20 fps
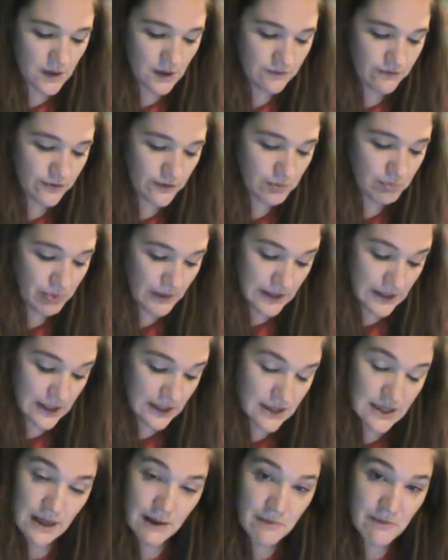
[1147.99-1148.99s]

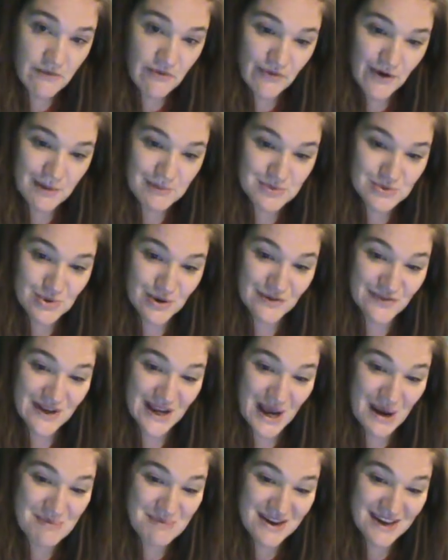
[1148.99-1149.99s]
forbidding them from sort of
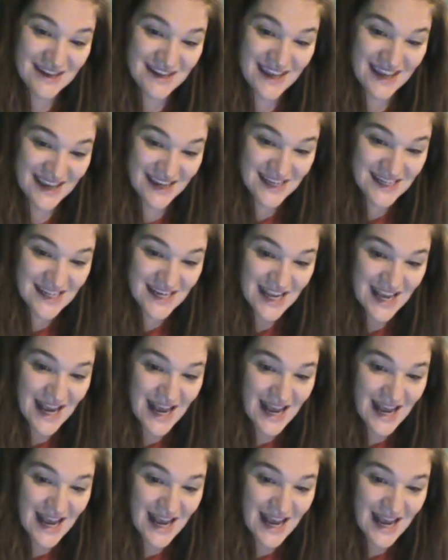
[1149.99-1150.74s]
coming in,